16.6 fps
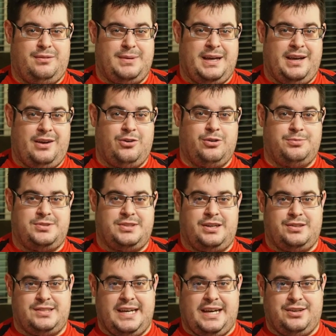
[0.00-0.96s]
My home
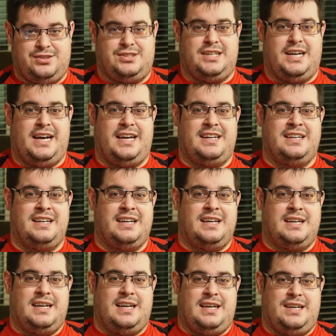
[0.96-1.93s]
center's house shot
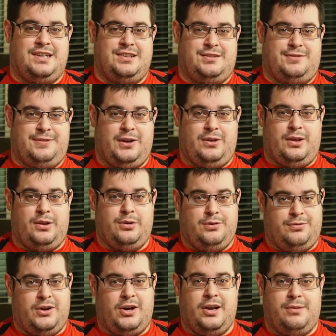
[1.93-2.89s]
is fairly low
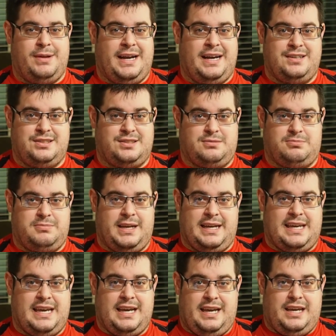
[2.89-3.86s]
volume, and I
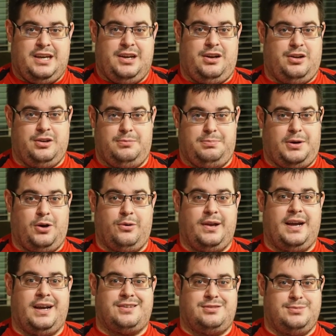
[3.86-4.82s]
can't get a good ball
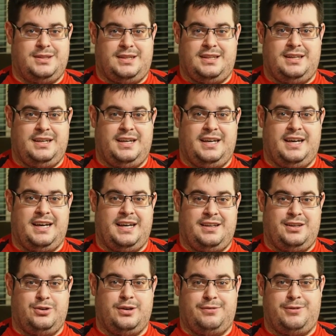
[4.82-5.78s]
reaction with the
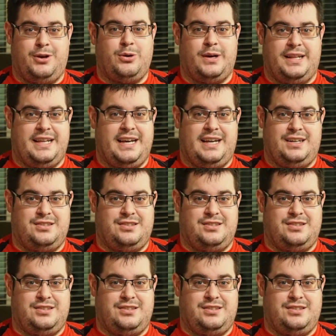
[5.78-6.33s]
UFO on that.